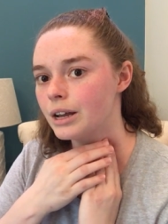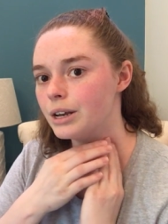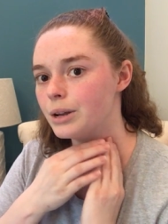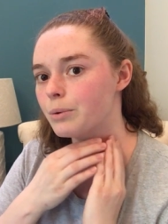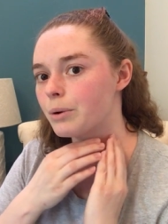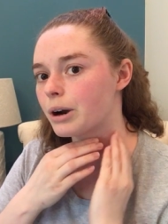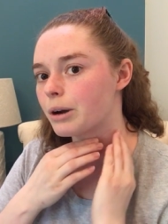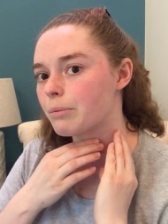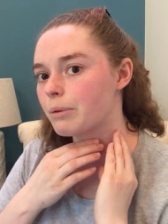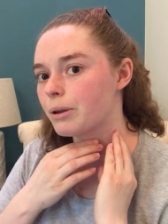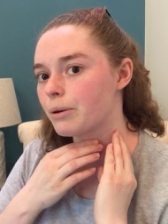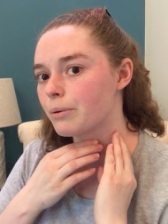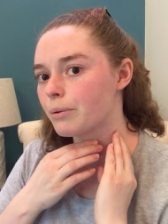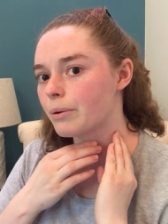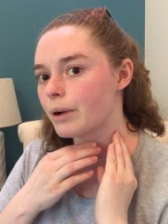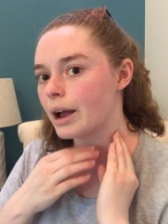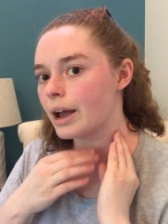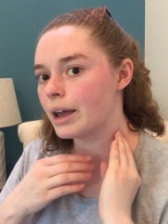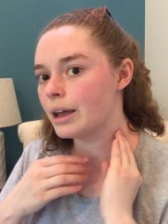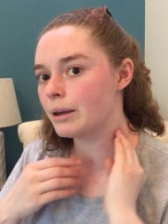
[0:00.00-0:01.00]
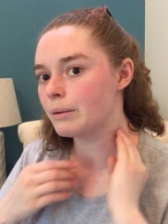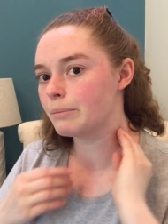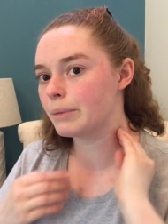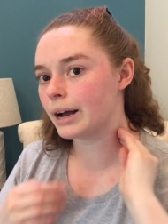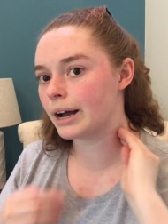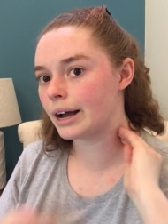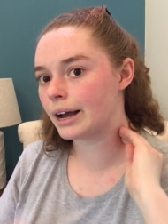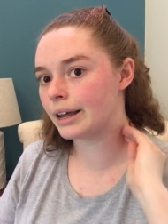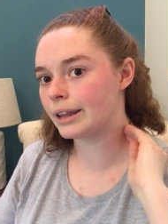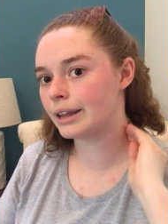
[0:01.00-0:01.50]
You want to be right
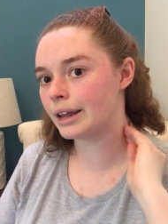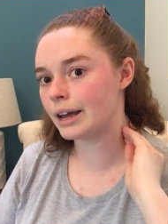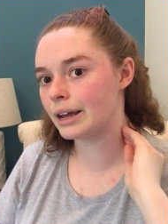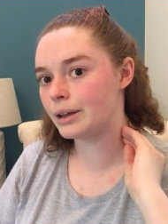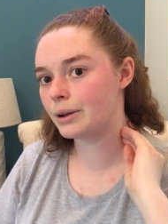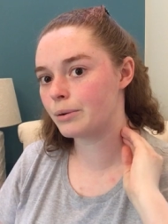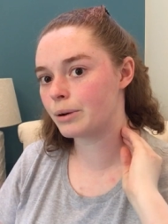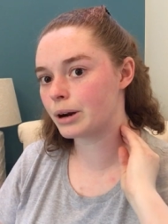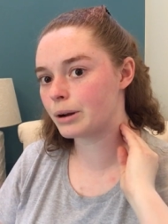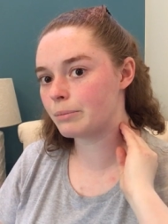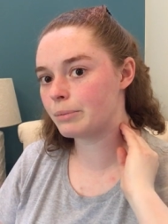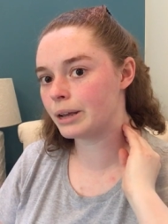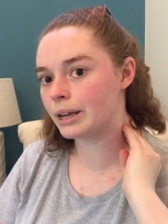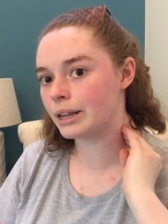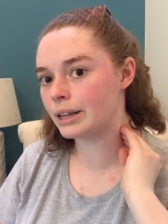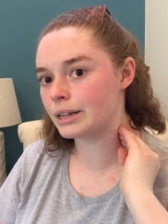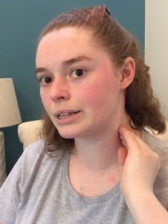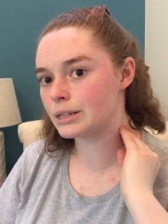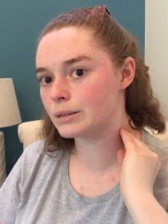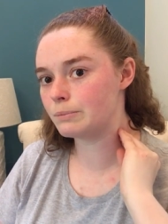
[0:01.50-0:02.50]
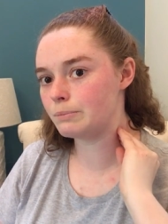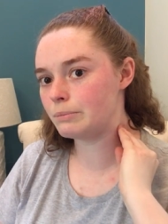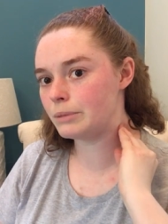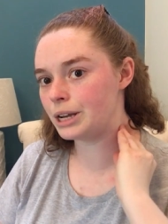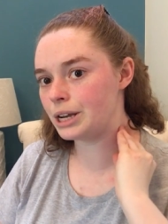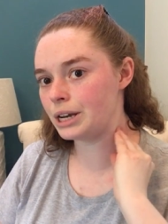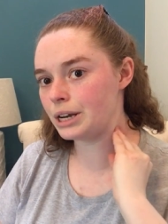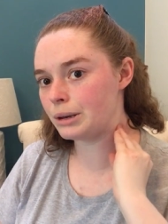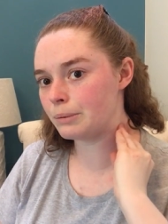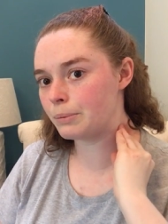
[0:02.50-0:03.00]
behind that. You want to be in this
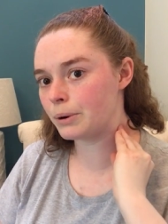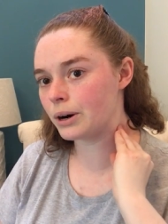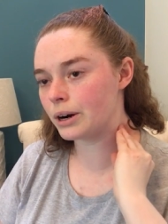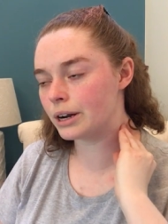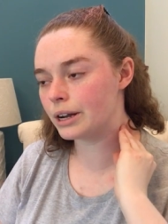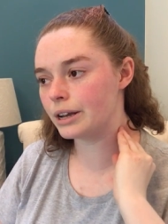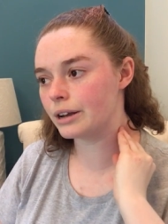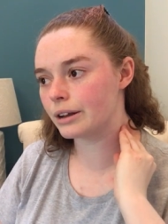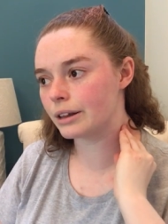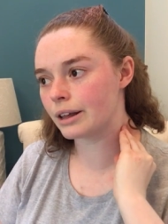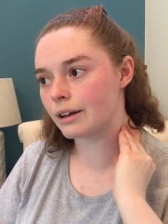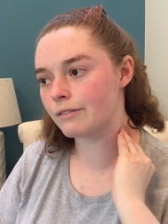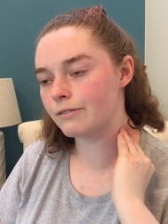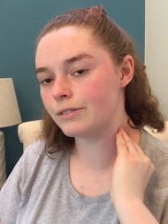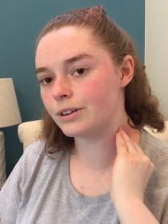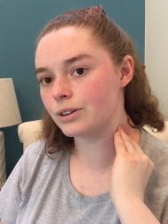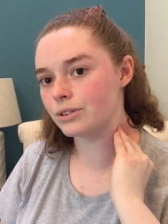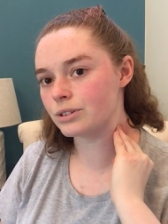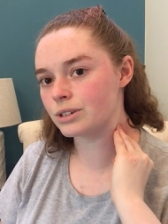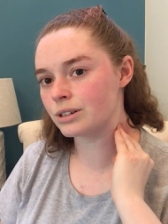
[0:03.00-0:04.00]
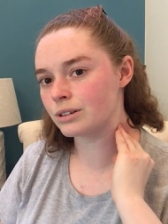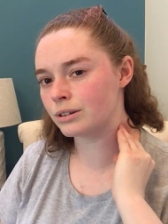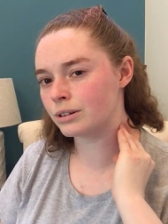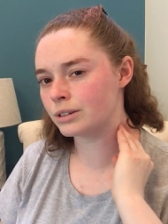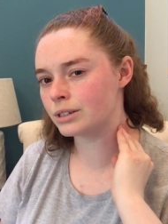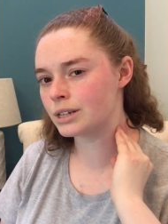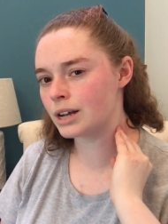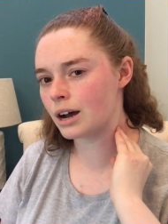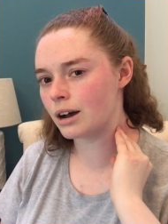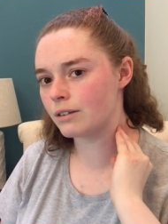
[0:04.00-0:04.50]
meaty part here that feels a
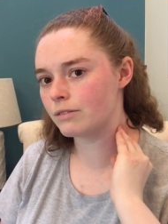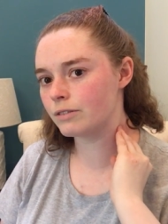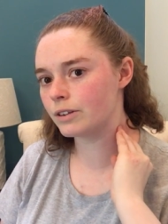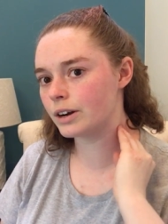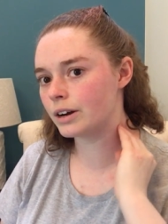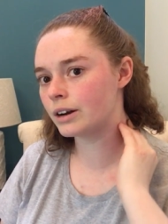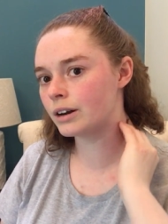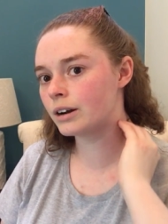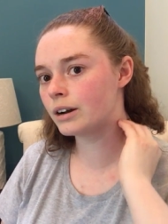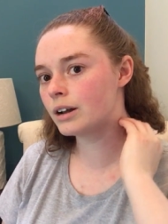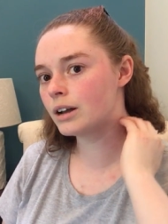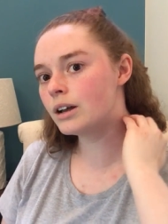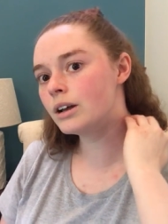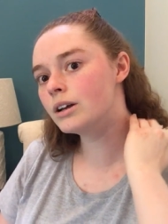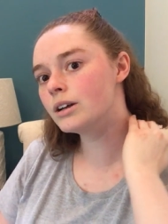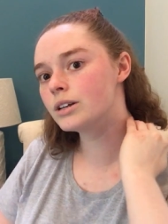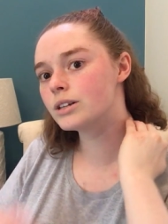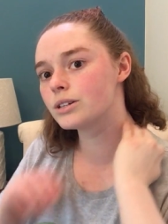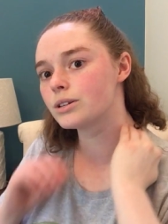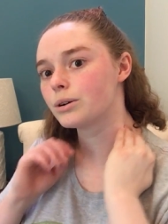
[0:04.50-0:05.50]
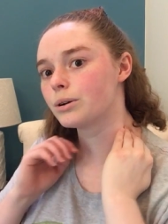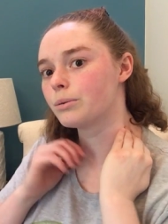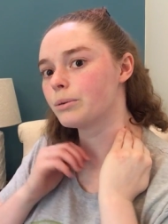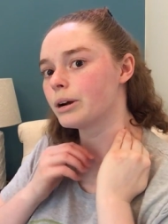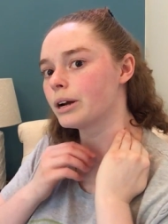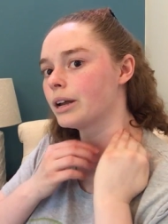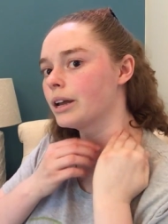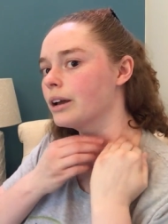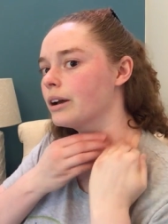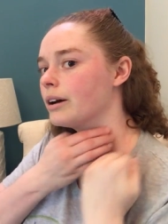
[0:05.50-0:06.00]
little tougher. So we're
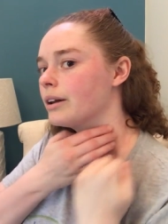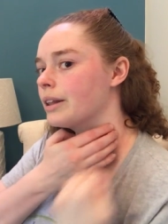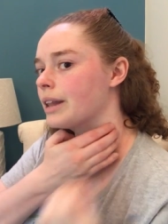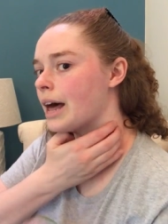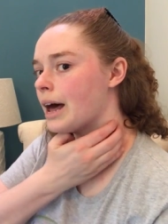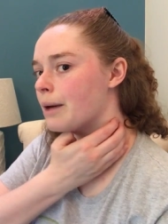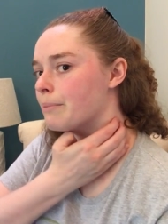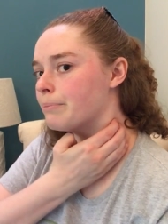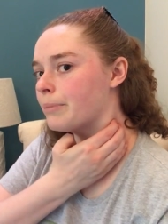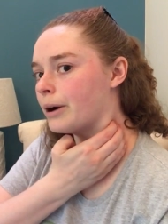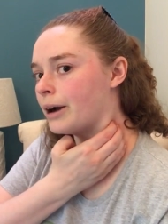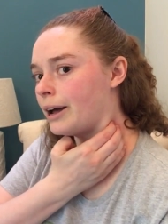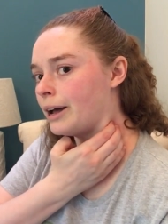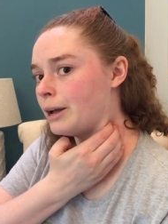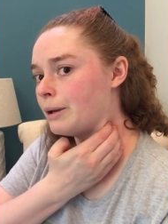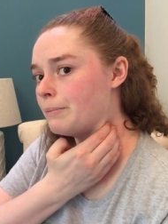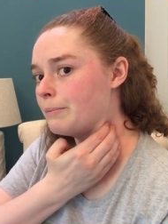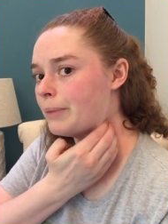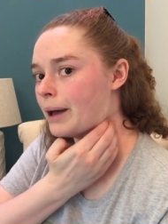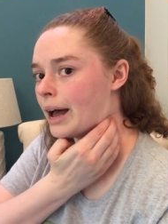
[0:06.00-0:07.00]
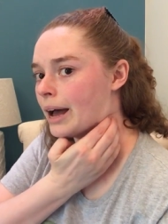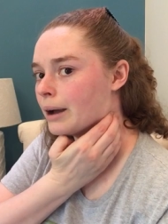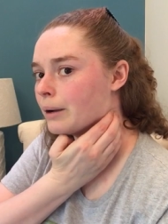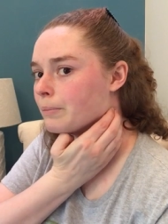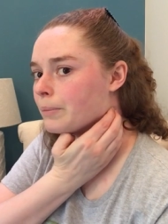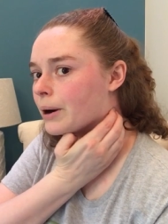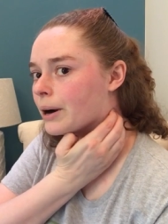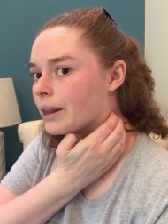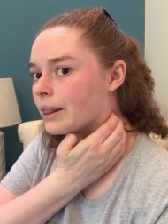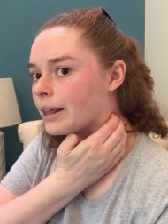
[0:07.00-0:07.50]
working on that
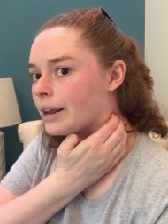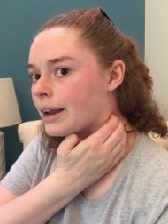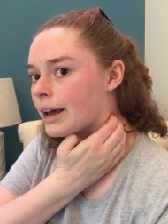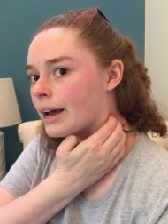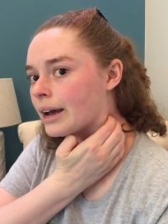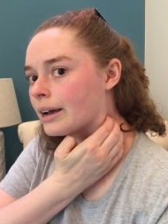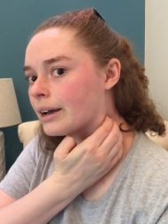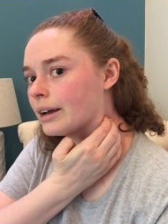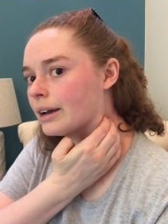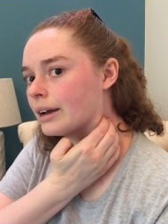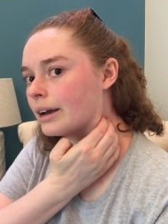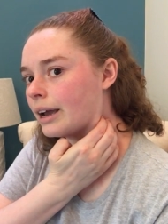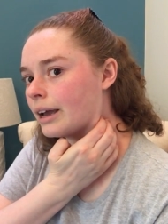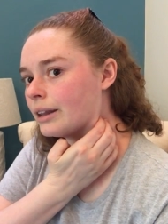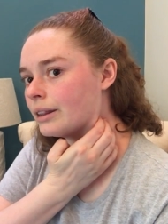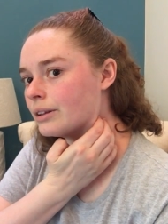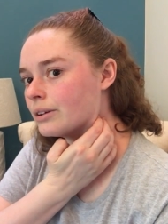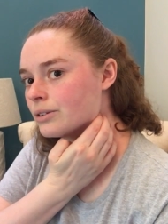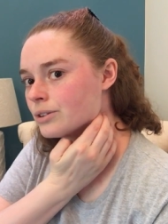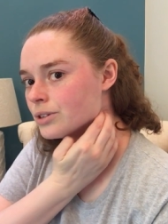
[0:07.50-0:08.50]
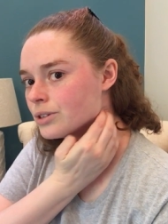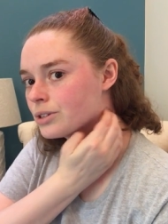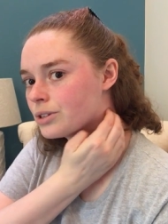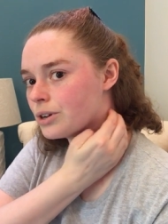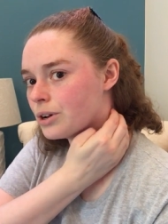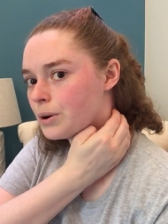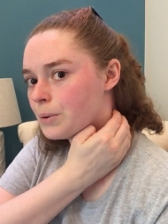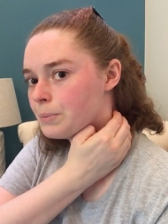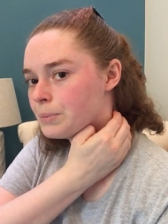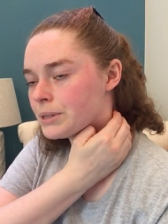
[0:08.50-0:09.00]
back part of the neck. Again, those
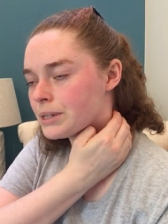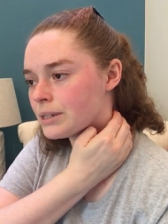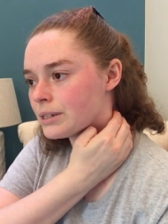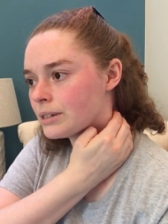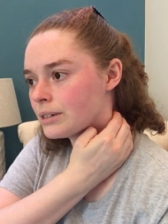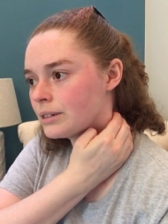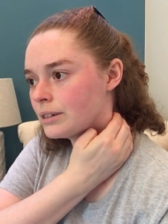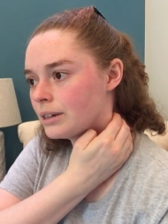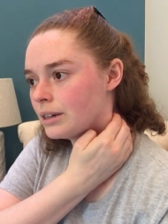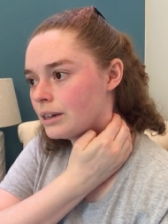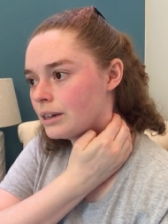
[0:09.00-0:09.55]
scoops.